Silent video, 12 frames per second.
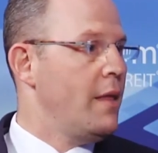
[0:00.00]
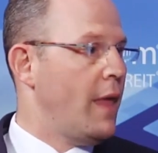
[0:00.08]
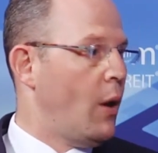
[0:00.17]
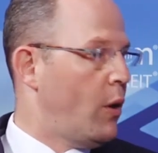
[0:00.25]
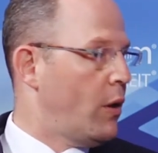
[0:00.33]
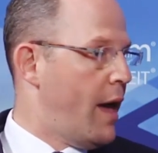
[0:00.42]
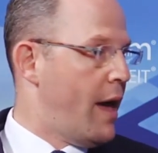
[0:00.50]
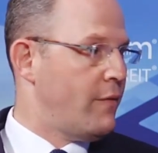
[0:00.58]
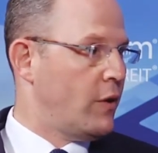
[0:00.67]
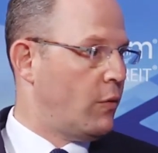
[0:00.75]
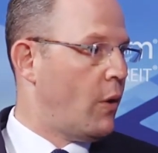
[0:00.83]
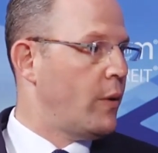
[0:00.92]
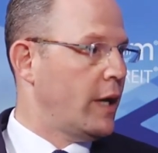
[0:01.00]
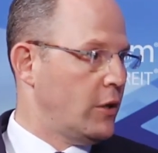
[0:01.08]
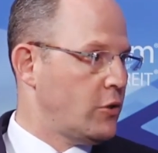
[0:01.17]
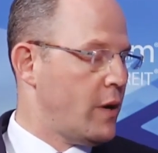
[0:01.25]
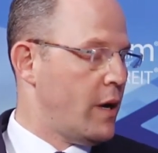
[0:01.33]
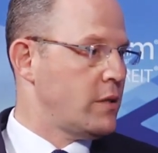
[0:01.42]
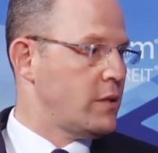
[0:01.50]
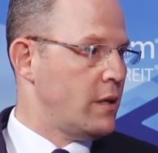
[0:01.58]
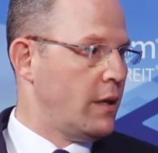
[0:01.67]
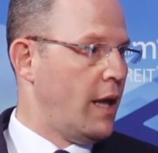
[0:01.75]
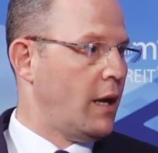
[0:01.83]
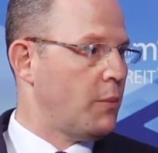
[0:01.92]
They all have a growing interest in
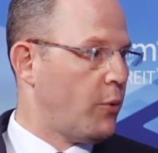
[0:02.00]
getting a